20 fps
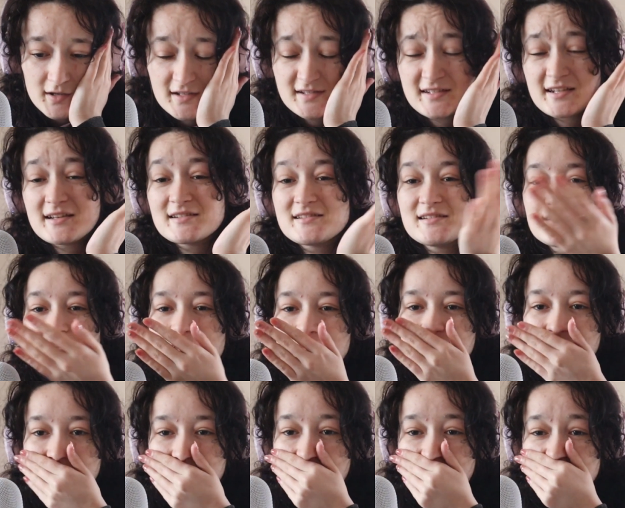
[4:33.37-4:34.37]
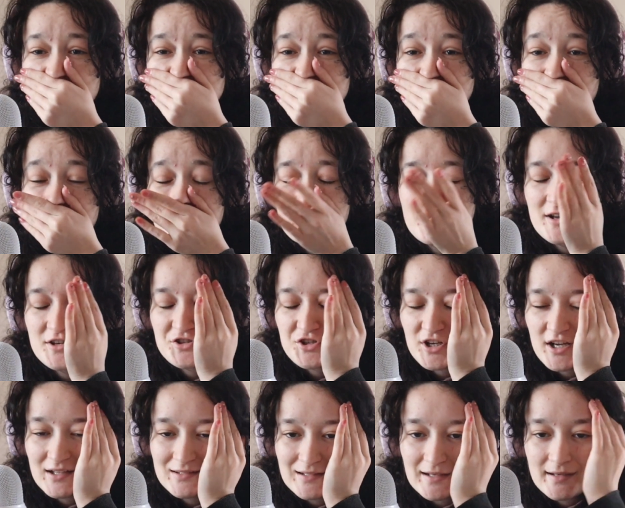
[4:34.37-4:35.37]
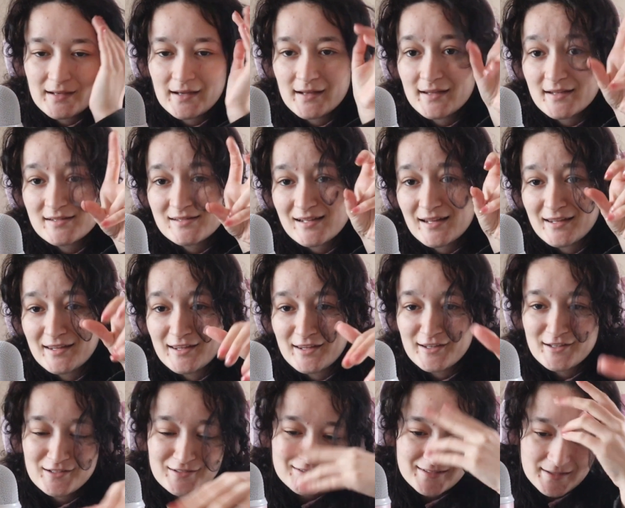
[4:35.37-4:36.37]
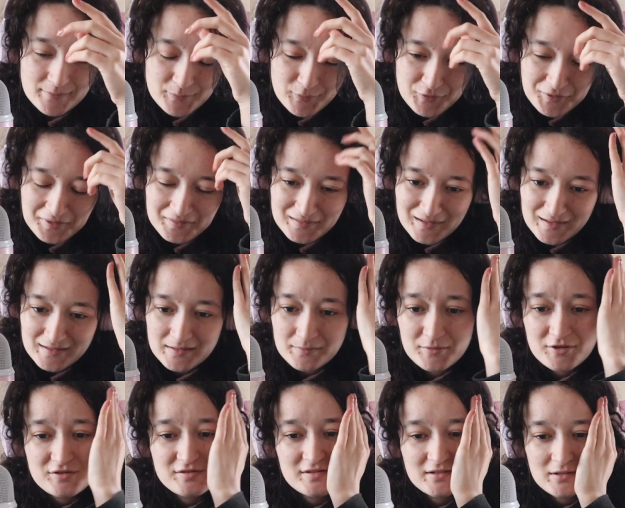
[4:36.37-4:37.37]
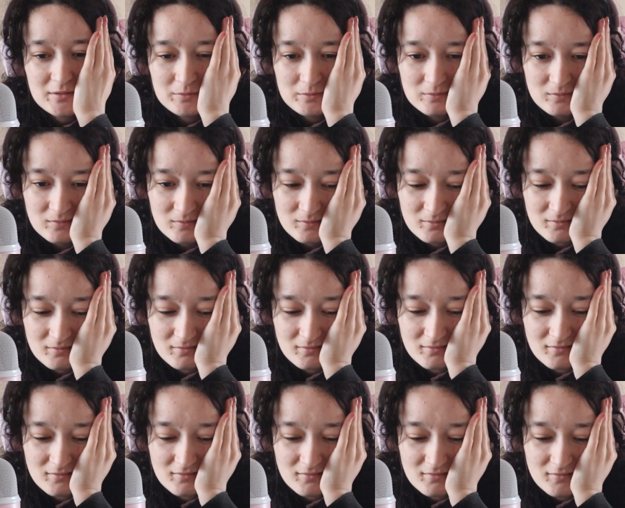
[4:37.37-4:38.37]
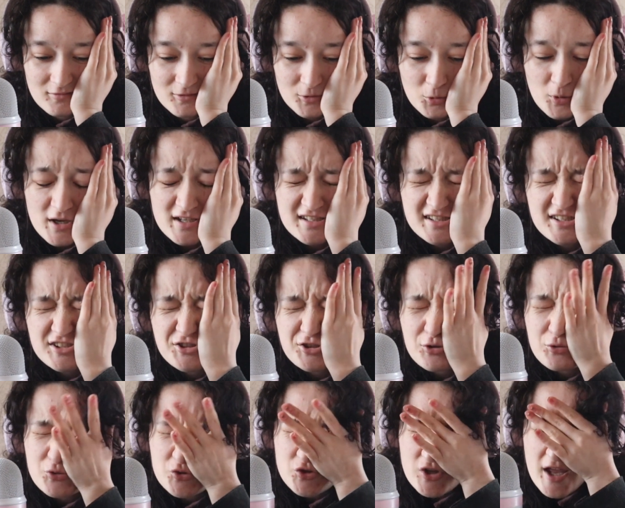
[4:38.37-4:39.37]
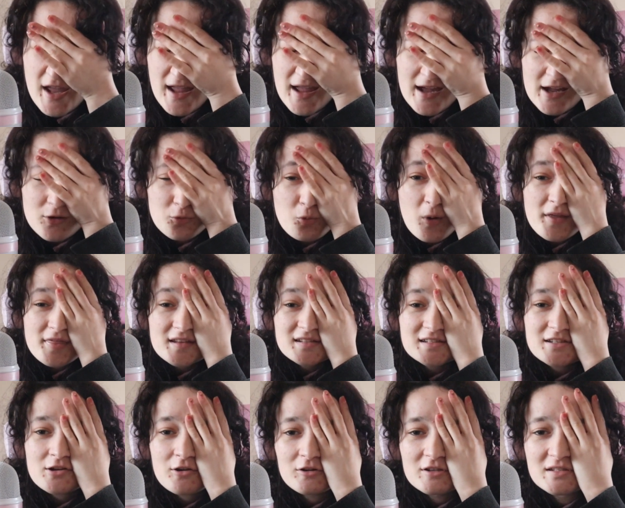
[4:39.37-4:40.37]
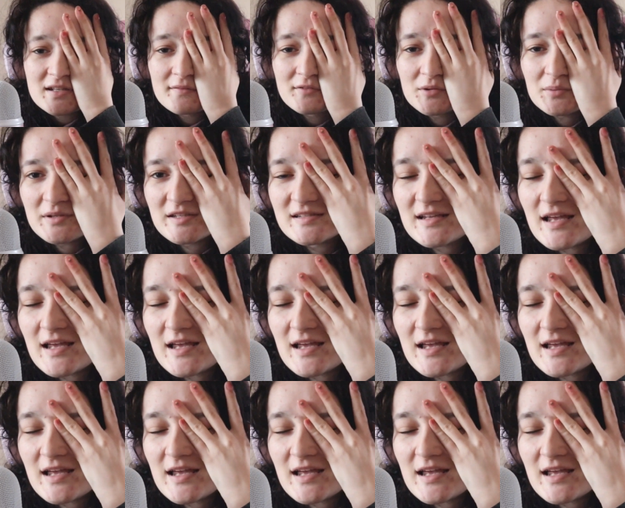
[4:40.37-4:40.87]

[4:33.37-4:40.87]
Is it because he let the fox down and she got like, I guess like killed and put in like the museum? Why is he so sad? Why does it always have to be